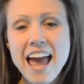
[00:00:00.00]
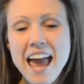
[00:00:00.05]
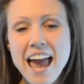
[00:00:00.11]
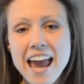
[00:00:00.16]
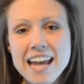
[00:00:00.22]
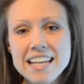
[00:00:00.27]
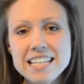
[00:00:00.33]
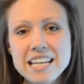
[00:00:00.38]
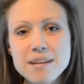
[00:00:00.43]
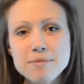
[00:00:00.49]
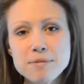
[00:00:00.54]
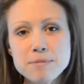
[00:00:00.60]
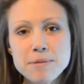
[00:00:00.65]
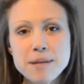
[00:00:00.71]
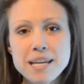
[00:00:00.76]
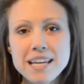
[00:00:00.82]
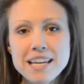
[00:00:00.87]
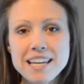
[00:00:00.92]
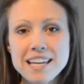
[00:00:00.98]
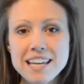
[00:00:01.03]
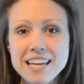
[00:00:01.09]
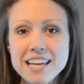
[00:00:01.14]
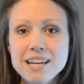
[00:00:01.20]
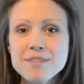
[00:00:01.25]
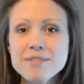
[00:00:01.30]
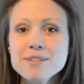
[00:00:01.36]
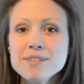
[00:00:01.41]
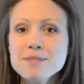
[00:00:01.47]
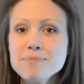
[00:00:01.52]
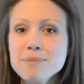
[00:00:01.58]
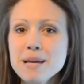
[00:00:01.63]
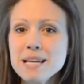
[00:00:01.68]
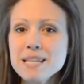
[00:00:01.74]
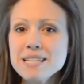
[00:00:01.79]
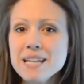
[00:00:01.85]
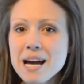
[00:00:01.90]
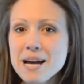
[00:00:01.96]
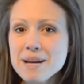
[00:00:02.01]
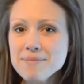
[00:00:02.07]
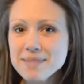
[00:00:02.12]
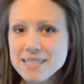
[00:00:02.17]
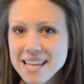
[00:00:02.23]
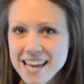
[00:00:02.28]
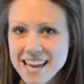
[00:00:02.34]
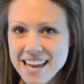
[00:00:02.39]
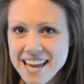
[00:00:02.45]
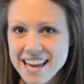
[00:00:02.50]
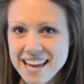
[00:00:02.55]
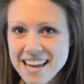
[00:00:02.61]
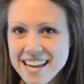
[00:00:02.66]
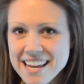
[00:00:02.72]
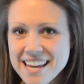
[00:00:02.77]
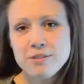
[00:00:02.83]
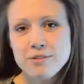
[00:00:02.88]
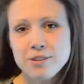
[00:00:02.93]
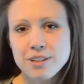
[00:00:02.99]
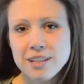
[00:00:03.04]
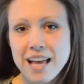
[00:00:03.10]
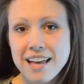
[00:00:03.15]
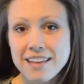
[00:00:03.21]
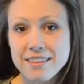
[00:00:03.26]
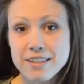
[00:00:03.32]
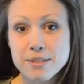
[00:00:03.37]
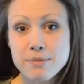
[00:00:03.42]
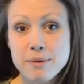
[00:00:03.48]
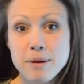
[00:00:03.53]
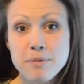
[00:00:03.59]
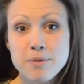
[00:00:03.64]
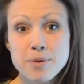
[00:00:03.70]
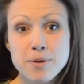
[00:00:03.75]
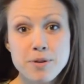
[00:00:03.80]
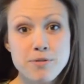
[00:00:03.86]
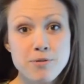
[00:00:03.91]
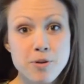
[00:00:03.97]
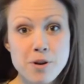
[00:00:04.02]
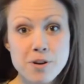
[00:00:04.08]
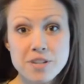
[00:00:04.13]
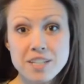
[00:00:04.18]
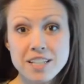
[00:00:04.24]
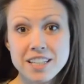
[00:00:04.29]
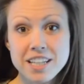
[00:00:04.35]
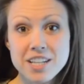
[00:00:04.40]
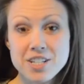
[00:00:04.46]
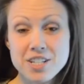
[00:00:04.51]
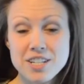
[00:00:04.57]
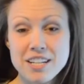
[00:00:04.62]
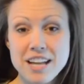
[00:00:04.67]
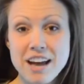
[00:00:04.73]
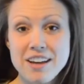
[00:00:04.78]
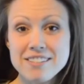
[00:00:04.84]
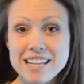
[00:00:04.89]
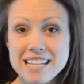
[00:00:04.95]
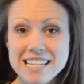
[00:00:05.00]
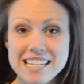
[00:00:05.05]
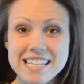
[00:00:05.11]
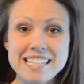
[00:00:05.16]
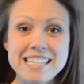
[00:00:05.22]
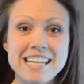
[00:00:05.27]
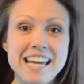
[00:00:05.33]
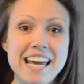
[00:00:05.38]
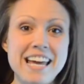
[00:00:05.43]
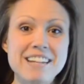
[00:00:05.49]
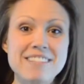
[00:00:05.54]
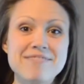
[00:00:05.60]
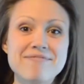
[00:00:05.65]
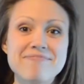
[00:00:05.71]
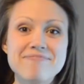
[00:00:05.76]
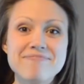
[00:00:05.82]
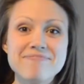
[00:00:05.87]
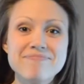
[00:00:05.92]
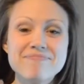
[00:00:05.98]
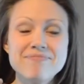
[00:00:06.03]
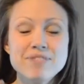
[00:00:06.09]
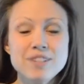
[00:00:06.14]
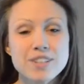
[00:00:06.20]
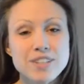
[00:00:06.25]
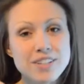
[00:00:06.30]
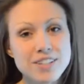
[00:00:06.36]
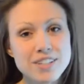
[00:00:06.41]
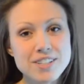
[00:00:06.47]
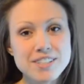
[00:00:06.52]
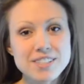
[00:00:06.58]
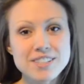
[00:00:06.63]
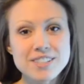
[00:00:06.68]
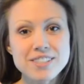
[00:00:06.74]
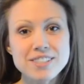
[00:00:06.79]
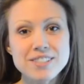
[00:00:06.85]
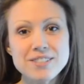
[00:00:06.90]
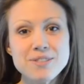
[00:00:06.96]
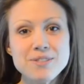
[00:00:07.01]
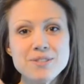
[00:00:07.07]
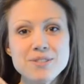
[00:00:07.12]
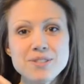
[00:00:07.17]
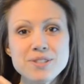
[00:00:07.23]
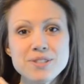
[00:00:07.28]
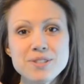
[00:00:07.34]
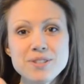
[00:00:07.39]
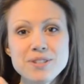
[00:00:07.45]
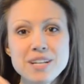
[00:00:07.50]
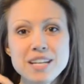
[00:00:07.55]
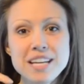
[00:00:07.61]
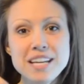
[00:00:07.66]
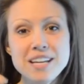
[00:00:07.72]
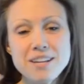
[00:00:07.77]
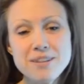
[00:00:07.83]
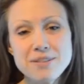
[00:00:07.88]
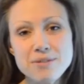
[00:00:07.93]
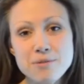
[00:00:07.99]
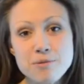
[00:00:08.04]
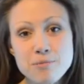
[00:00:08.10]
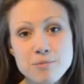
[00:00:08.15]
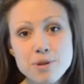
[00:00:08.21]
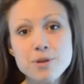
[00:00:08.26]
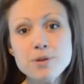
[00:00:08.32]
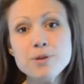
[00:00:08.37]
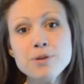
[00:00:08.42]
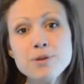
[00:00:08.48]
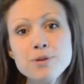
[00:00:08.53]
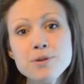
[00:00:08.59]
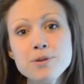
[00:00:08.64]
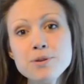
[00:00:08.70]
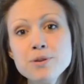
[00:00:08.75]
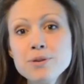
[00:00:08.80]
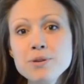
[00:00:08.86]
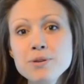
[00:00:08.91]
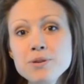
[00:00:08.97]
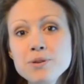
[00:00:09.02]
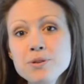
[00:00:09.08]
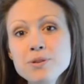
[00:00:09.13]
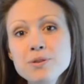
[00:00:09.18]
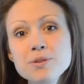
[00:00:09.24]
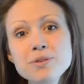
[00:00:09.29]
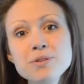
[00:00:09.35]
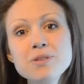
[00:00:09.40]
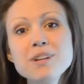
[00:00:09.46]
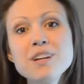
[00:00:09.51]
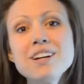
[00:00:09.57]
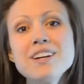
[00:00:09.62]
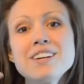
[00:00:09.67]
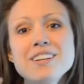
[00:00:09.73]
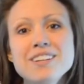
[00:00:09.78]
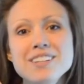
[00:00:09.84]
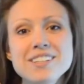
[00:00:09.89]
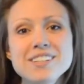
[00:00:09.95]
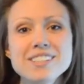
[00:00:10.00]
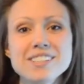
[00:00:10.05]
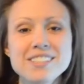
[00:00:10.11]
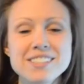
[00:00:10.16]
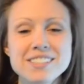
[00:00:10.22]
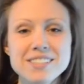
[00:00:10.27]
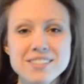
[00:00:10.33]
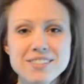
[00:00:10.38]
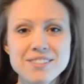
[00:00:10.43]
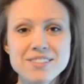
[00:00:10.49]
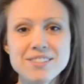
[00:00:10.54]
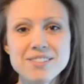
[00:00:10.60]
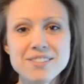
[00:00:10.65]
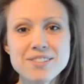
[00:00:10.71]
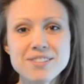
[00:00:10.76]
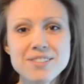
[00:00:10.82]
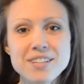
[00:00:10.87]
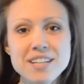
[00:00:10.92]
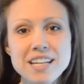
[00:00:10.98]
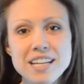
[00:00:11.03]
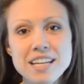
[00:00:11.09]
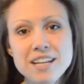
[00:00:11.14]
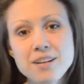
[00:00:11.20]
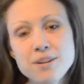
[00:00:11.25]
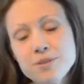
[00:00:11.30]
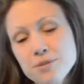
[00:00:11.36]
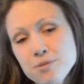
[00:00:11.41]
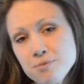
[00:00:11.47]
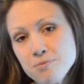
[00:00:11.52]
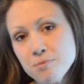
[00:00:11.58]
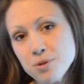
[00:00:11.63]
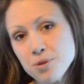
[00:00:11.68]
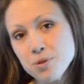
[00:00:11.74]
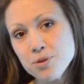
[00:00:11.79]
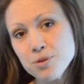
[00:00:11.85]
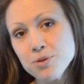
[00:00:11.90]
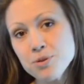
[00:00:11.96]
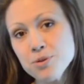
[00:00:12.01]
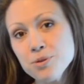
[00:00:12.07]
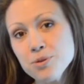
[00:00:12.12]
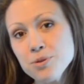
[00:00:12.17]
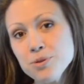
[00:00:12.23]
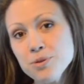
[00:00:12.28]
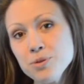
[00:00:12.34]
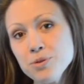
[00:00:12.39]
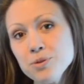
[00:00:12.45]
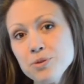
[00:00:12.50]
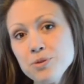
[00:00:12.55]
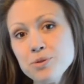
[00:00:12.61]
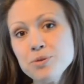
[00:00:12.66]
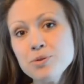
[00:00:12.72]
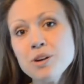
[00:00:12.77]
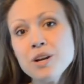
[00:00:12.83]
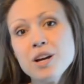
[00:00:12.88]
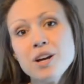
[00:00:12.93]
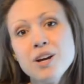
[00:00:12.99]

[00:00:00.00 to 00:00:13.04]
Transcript: A times B equals B times A. For Latin this week, we're doing fourth declension noun endings again. Us, ui, oo. Us, ui, oo.